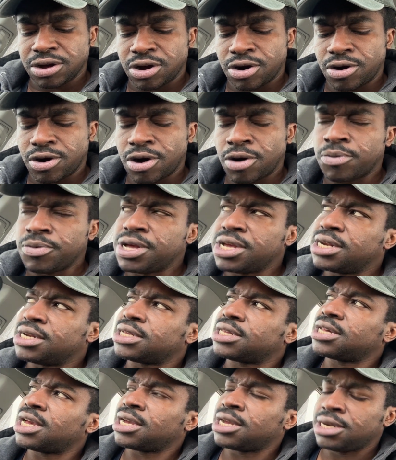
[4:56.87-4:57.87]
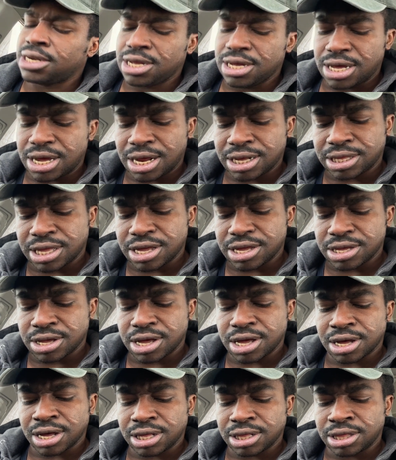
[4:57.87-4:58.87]
Or are we in the second decan? I think,
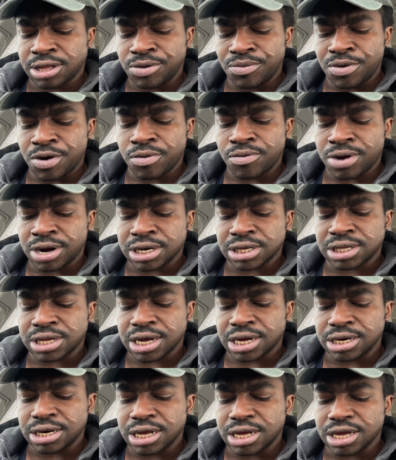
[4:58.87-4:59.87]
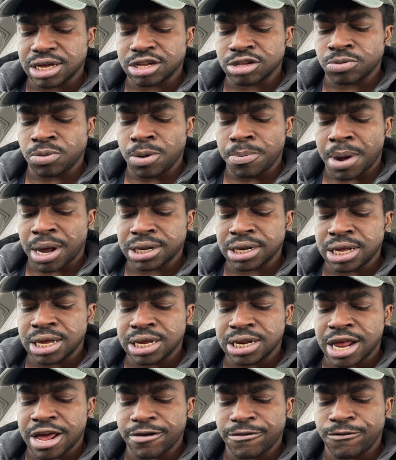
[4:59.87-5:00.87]
yeah, I think we're around the second decan because we about to
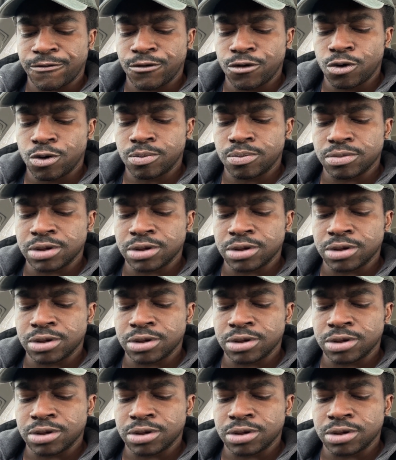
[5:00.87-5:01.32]
hit that full,